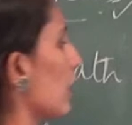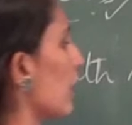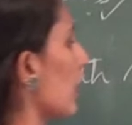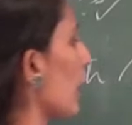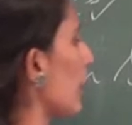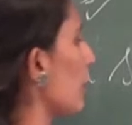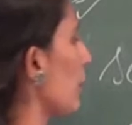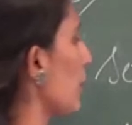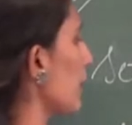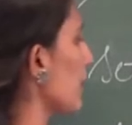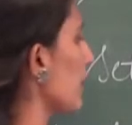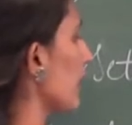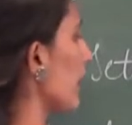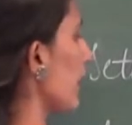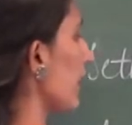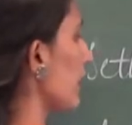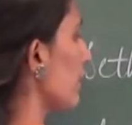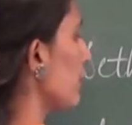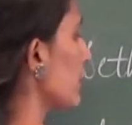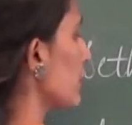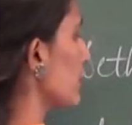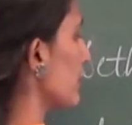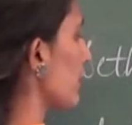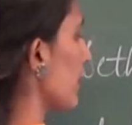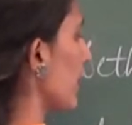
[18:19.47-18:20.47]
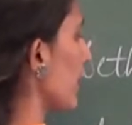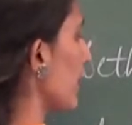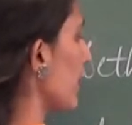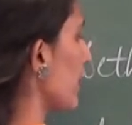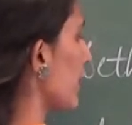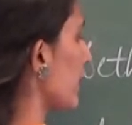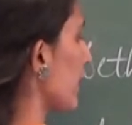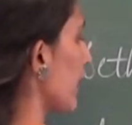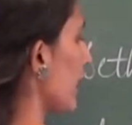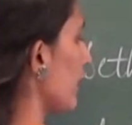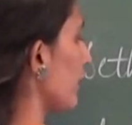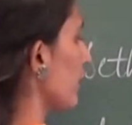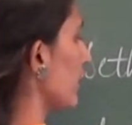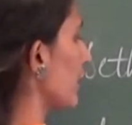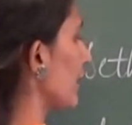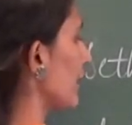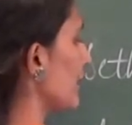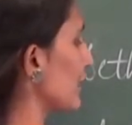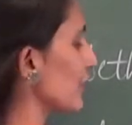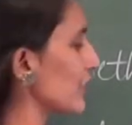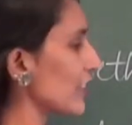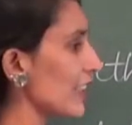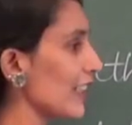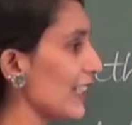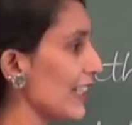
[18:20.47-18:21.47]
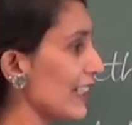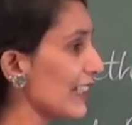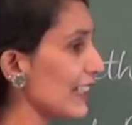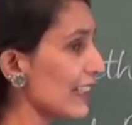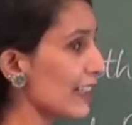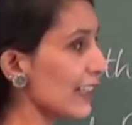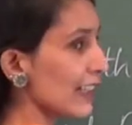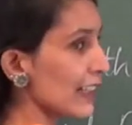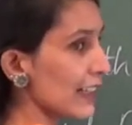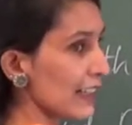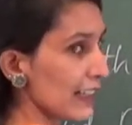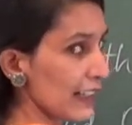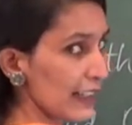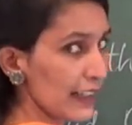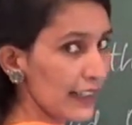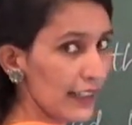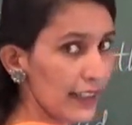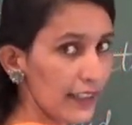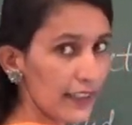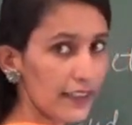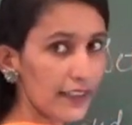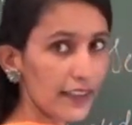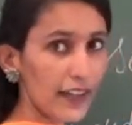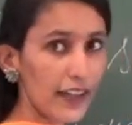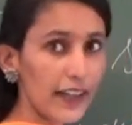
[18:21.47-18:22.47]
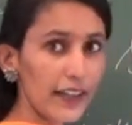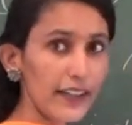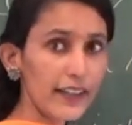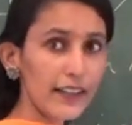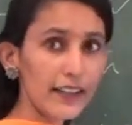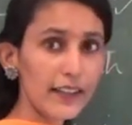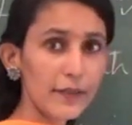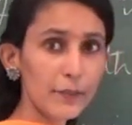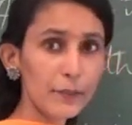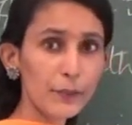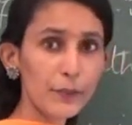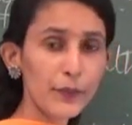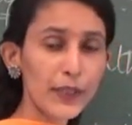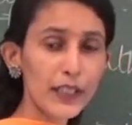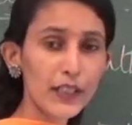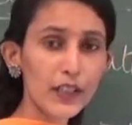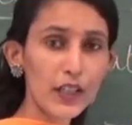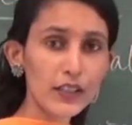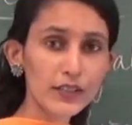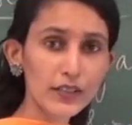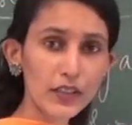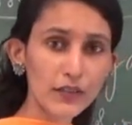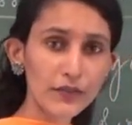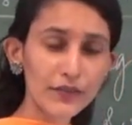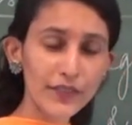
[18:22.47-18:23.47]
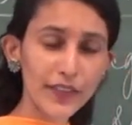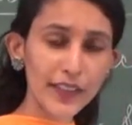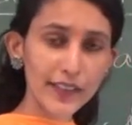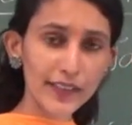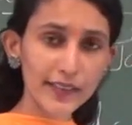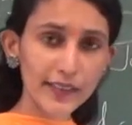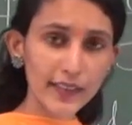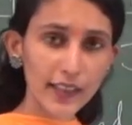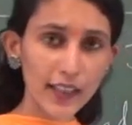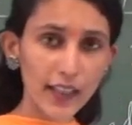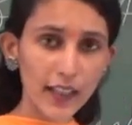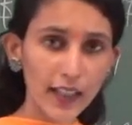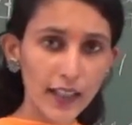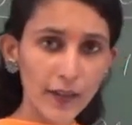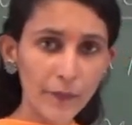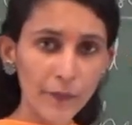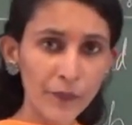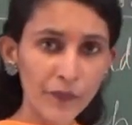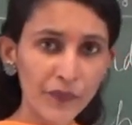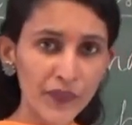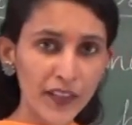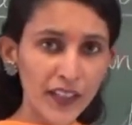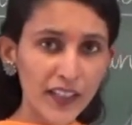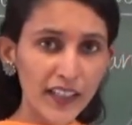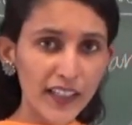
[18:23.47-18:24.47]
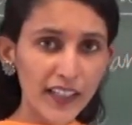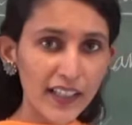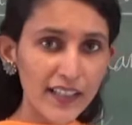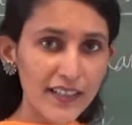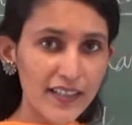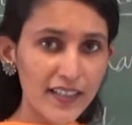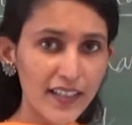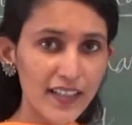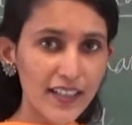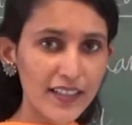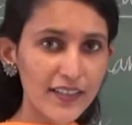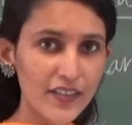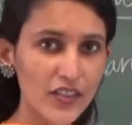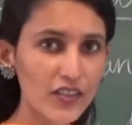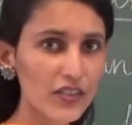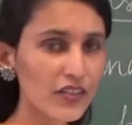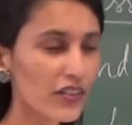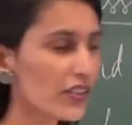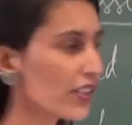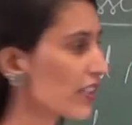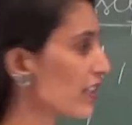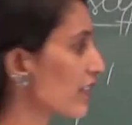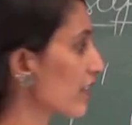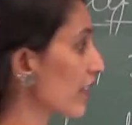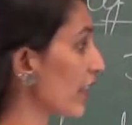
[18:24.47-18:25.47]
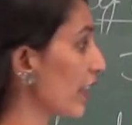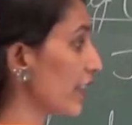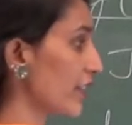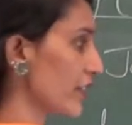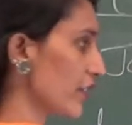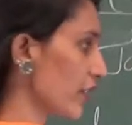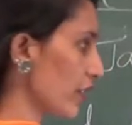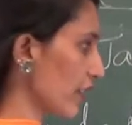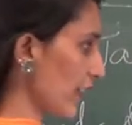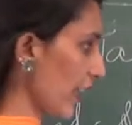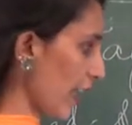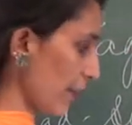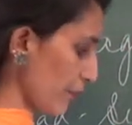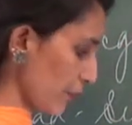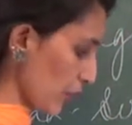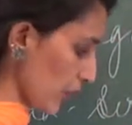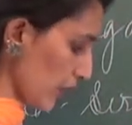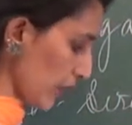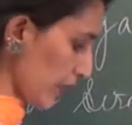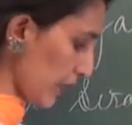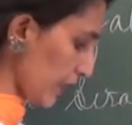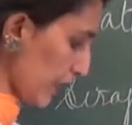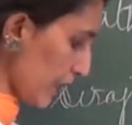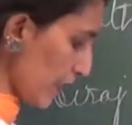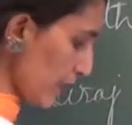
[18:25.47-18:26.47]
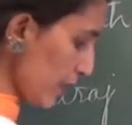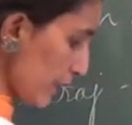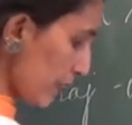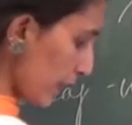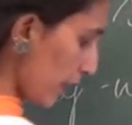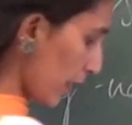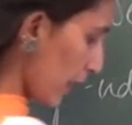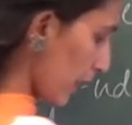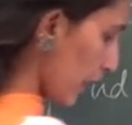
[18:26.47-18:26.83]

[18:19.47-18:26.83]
Robert Clive was very clever, you see. He tried, because of his intelligence, he tried to capture these